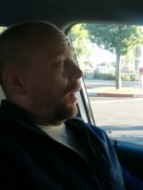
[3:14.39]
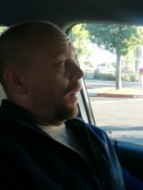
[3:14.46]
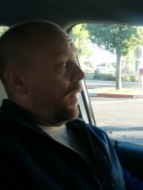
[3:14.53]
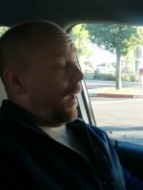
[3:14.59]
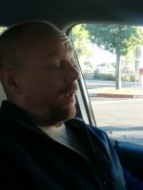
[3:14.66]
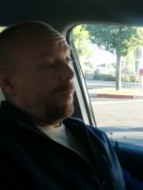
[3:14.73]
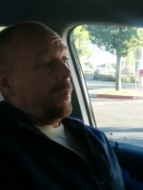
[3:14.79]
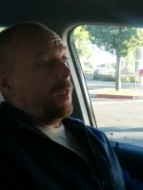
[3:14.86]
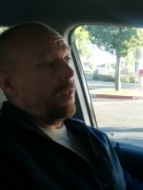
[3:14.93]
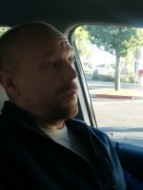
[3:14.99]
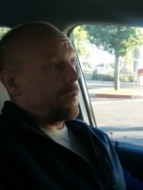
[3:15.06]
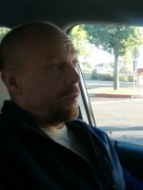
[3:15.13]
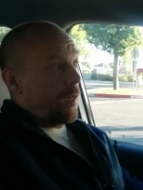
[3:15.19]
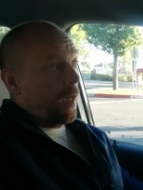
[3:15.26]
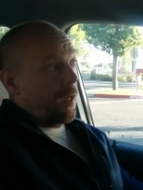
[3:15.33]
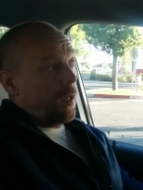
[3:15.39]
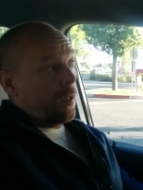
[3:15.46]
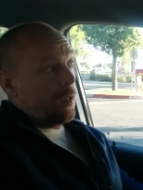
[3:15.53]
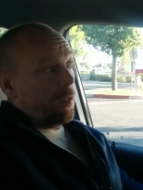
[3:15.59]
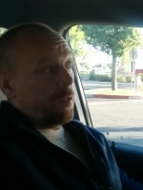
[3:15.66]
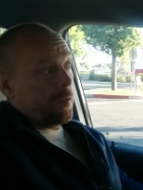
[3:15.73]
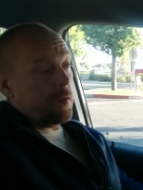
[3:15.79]
that being
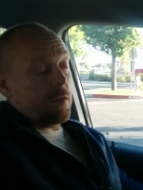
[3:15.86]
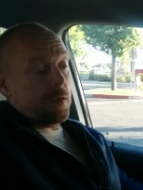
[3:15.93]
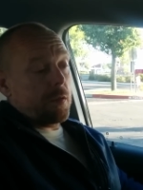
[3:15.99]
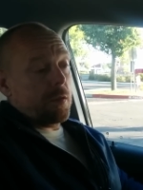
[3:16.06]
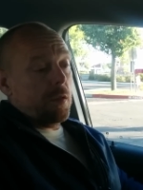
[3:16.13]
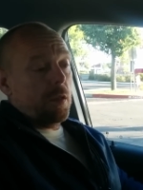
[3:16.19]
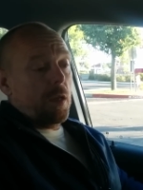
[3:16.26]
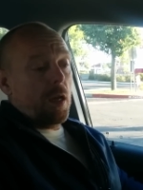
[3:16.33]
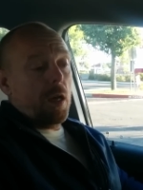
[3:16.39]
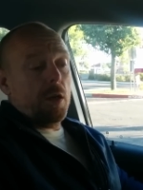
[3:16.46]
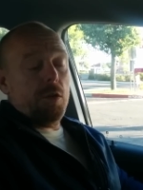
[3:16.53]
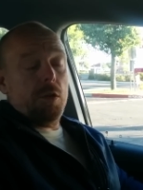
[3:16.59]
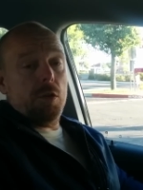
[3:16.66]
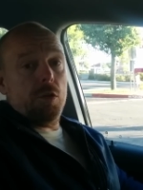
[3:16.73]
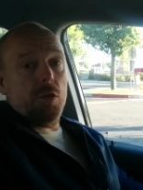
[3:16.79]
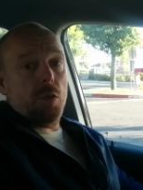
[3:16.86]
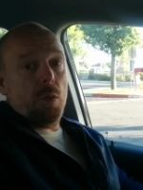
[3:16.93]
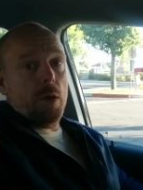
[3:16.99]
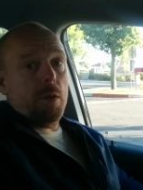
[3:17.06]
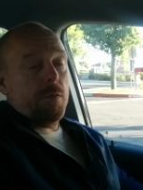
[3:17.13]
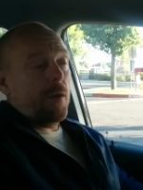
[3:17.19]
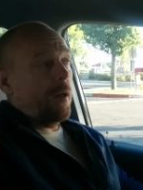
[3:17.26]
said, this is still a
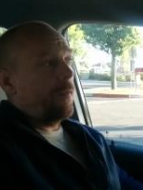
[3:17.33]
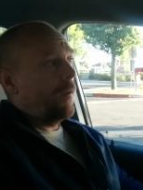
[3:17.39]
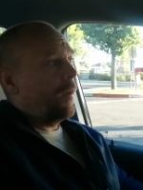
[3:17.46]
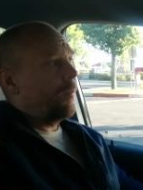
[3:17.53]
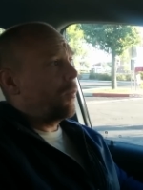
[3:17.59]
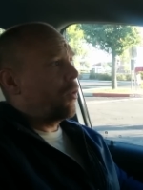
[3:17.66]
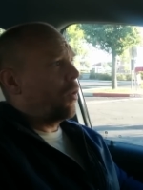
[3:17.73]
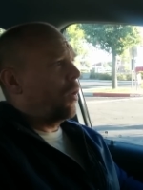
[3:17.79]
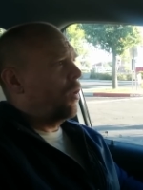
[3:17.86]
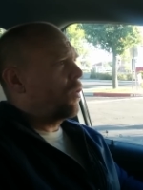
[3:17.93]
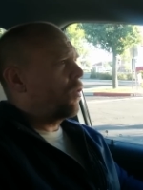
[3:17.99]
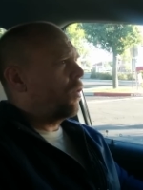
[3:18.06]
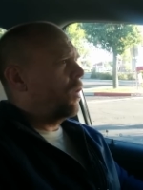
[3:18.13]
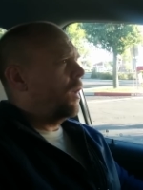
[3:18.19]
125 amp charger.